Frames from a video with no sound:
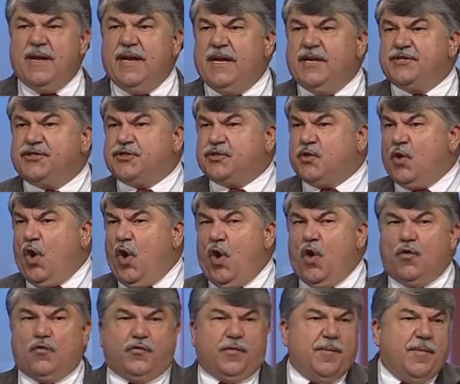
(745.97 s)
is
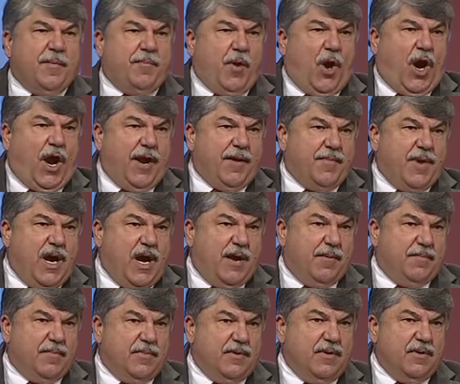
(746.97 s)
strong from the bottom
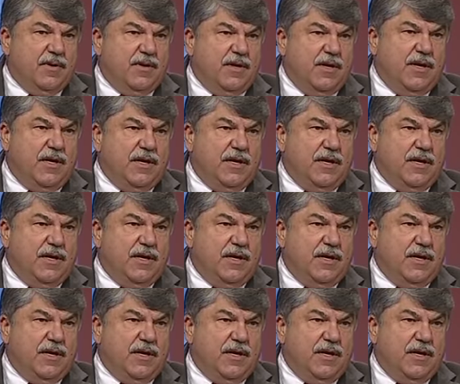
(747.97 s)
up.